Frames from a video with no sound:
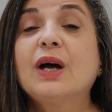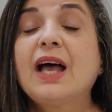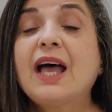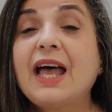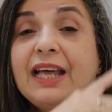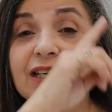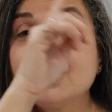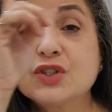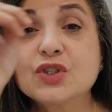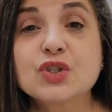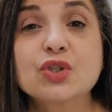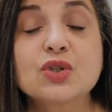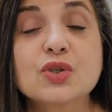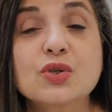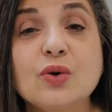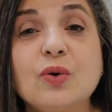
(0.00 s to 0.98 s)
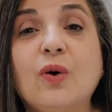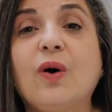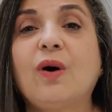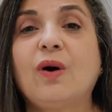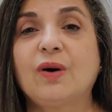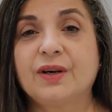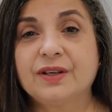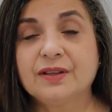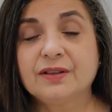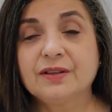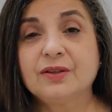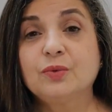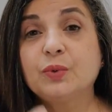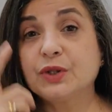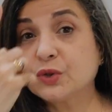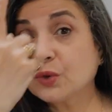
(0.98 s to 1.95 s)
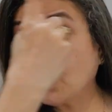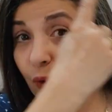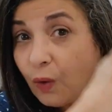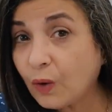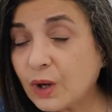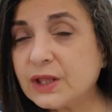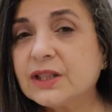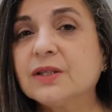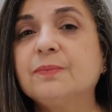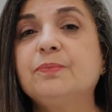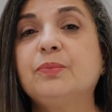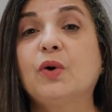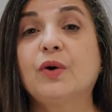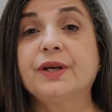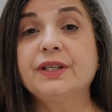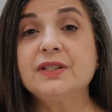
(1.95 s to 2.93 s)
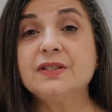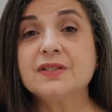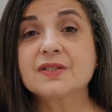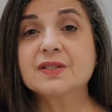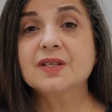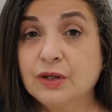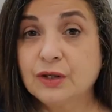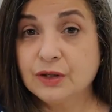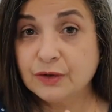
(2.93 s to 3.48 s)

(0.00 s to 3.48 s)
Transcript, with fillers: and so on with all the points,